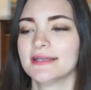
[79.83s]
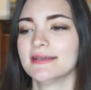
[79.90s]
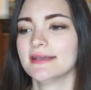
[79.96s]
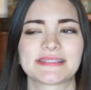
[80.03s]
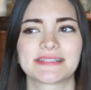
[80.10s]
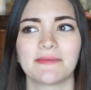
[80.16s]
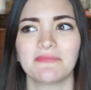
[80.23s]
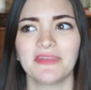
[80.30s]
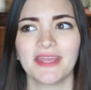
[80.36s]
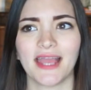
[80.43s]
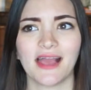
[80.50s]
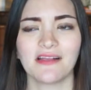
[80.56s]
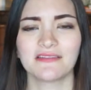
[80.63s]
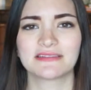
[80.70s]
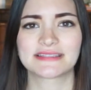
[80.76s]
But something
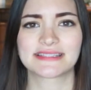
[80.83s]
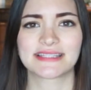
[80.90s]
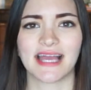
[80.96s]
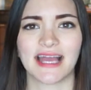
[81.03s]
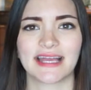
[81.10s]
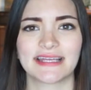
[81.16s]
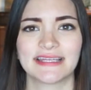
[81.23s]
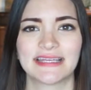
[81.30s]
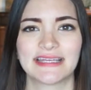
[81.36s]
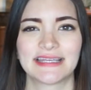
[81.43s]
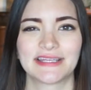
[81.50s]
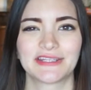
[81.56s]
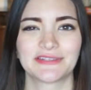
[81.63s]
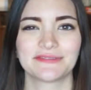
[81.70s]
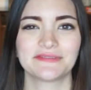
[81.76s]
else that
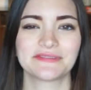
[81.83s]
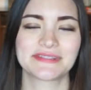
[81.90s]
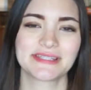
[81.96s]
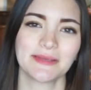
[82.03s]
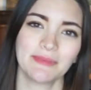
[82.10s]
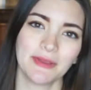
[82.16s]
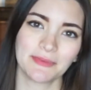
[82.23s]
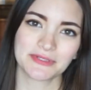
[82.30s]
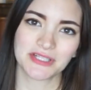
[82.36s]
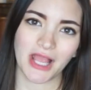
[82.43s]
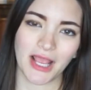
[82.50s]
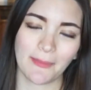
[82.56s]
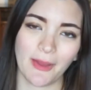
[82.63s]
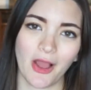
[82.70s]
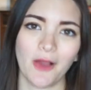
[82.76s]
some people
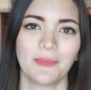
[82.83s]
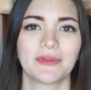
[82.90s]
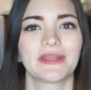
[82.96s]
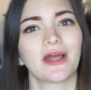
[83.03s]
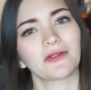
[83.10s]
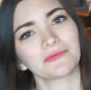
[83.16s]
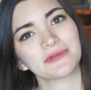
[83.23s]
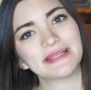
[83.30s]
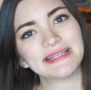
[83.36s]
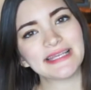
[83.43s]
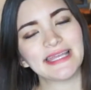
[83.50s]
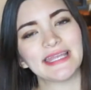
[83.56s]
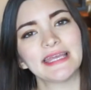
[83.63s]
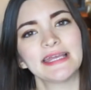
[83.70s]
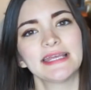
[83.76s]
talk about, but not
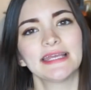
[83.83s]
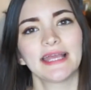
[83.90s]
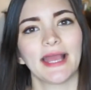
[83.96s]
really,